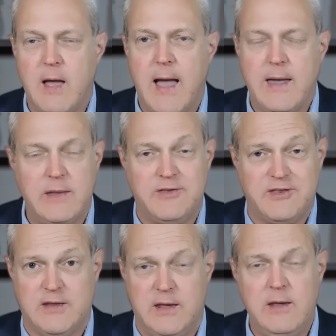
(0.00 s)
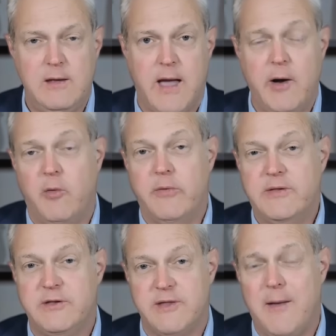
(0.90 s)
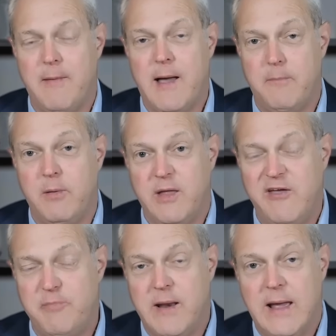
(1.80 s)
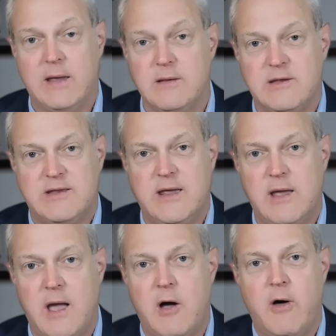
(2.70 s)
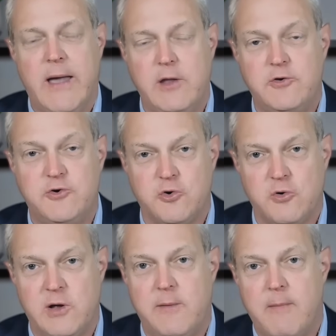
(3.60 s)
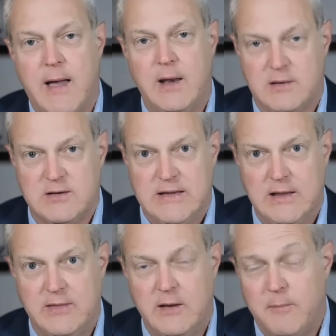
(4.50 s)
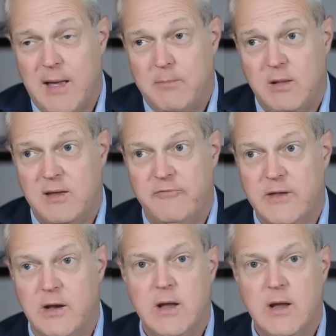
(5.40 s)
I can see, this is not my belief, but I can see how a jury might believe that